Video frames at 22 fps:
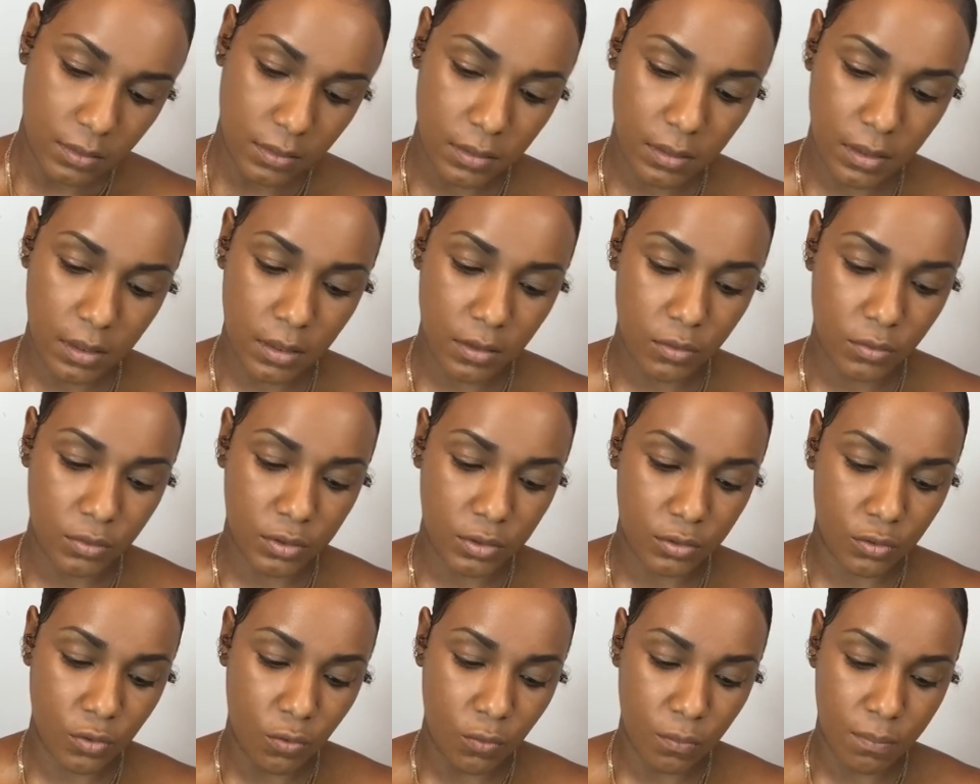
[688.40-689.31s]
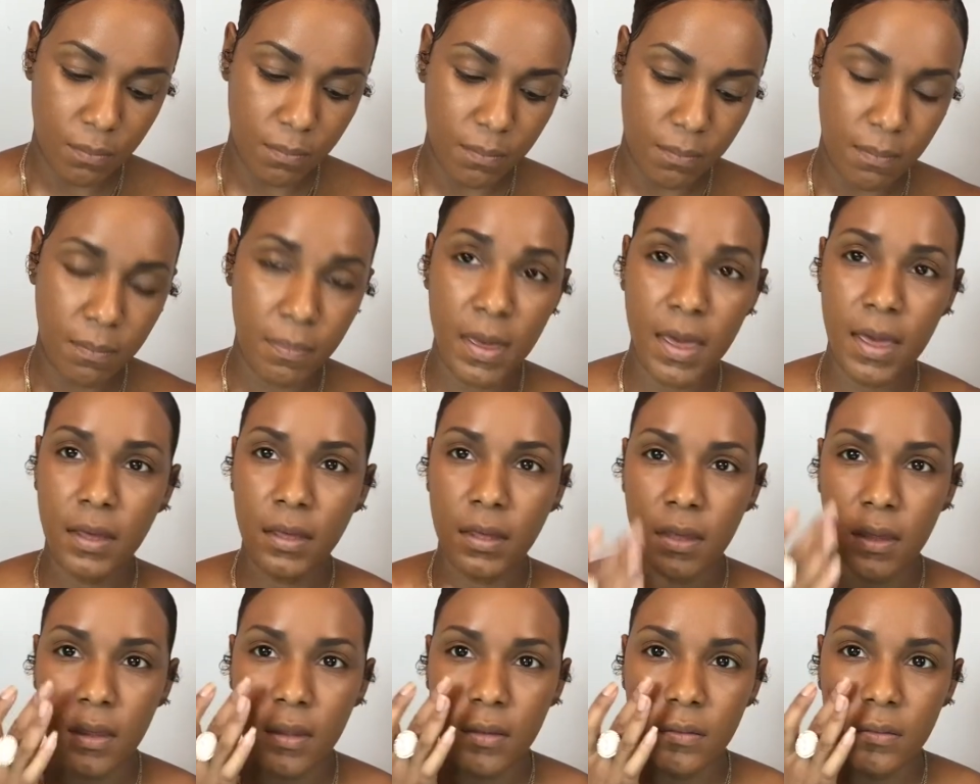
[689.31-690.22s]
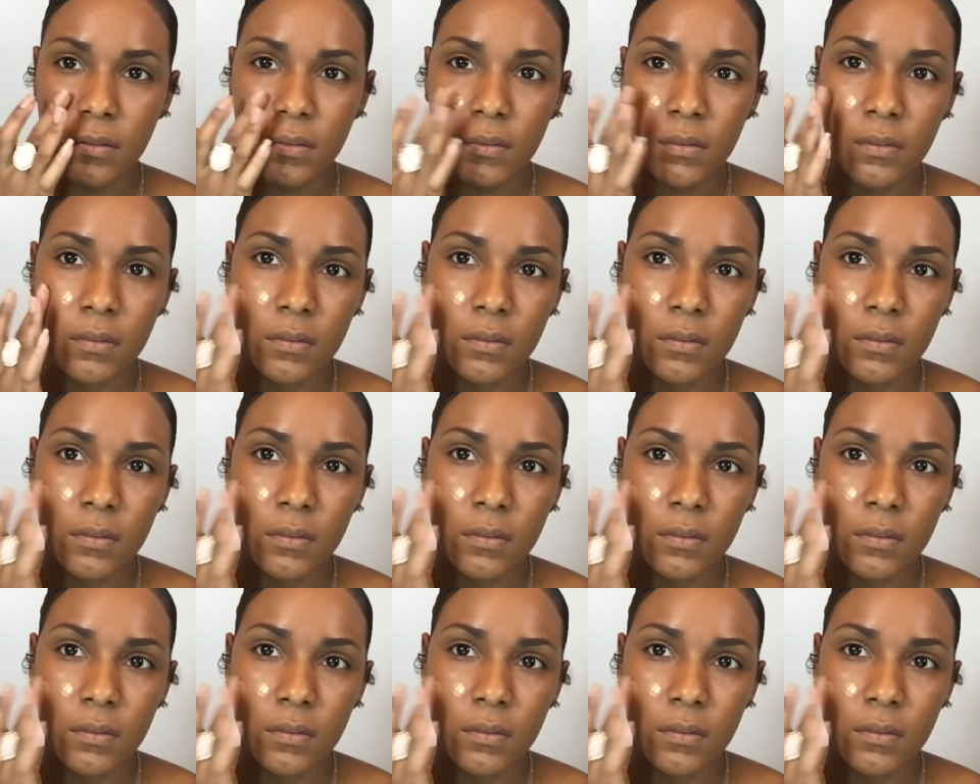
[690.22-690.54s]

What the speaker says: then you just go back in.